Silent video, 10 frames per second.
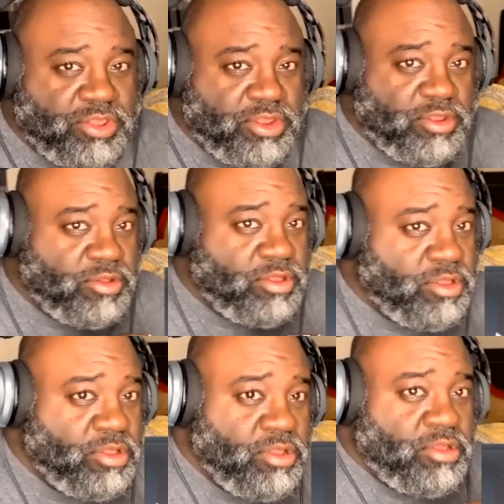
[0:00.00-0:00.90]
Things go
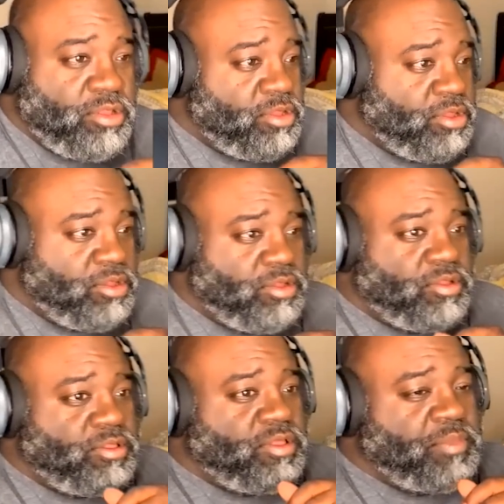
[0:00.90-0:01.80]
well. I might be showing her my
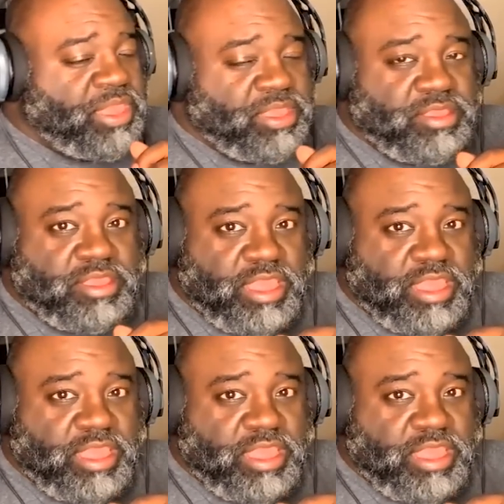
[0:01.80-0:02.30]
O face.